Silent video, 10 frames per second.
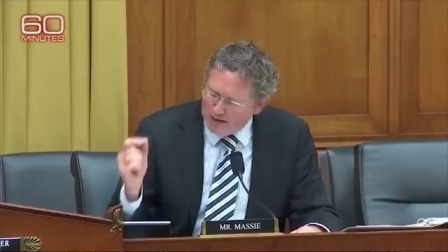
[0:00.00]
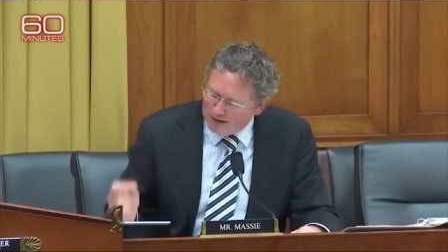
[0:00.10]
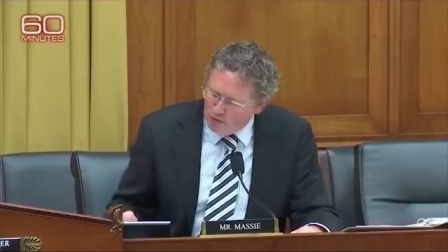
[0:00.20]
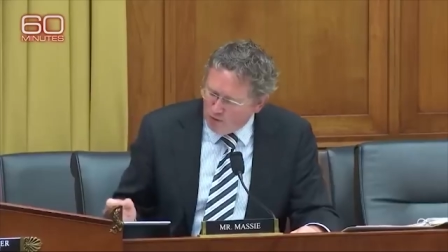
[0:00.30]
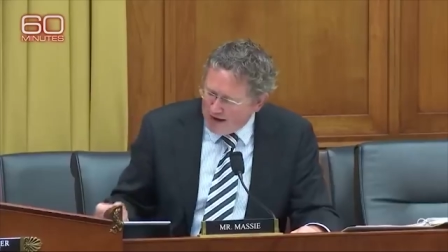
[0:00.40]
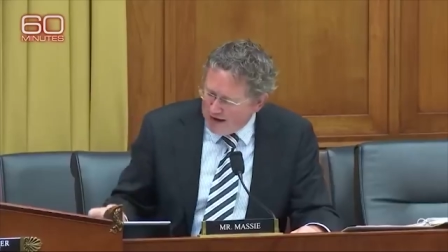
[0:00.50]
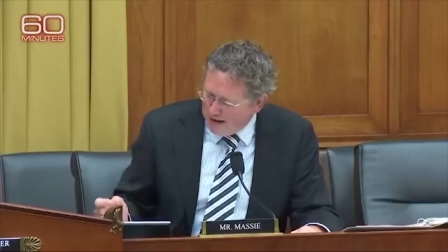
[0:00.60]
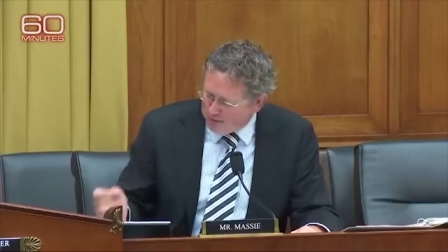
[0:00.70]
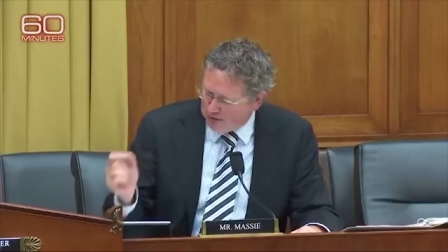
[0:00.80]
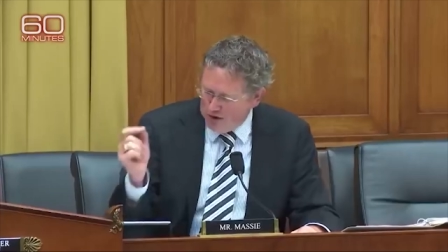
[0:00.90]
How did
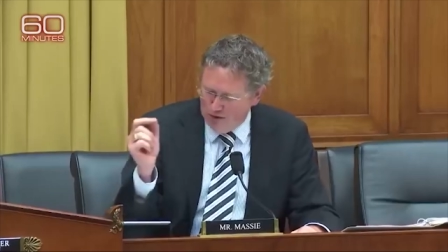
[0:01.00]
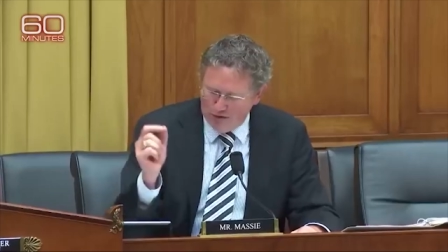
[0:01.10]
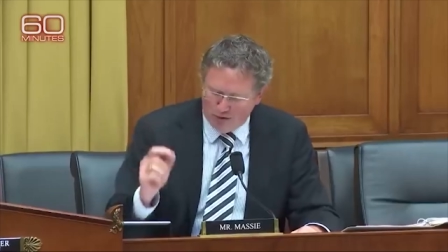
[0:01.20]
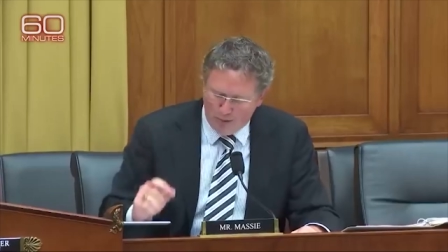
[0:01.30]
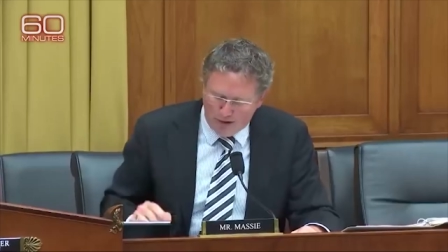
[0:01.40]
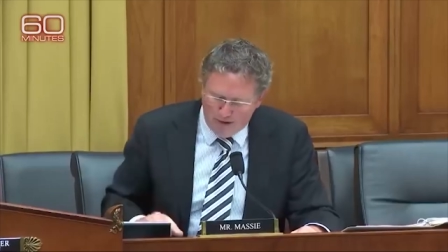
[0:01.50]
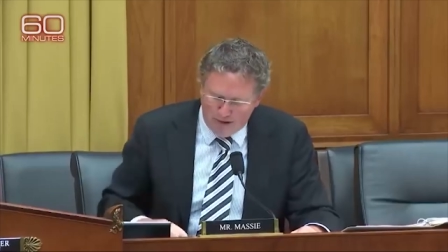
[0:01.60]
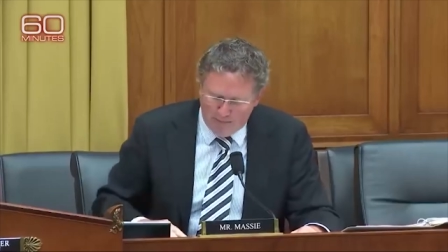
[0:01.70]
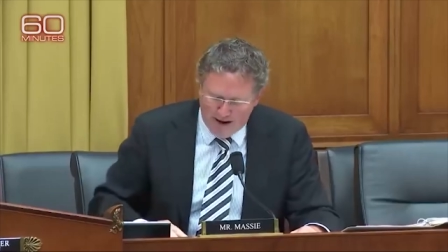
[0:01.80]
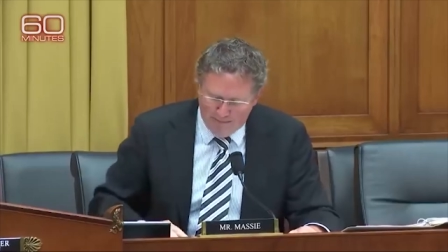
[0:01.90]
Ray Epps know that there
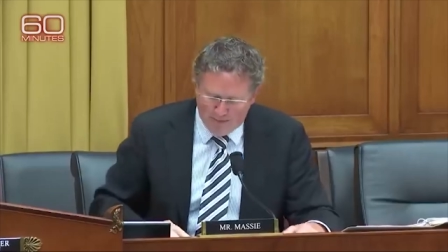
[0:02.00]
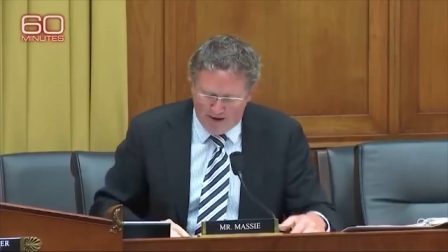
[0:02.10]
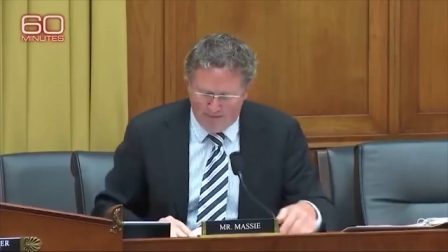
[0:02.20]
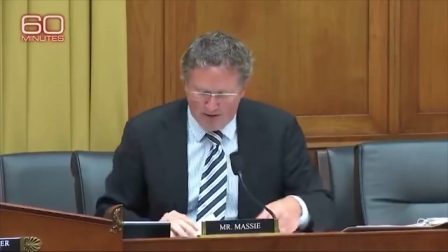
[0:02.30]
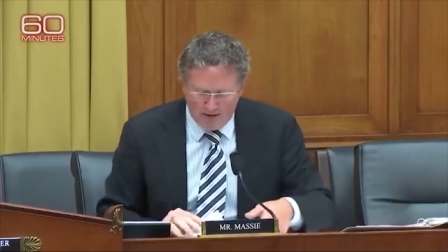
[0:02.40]
were going to be pipe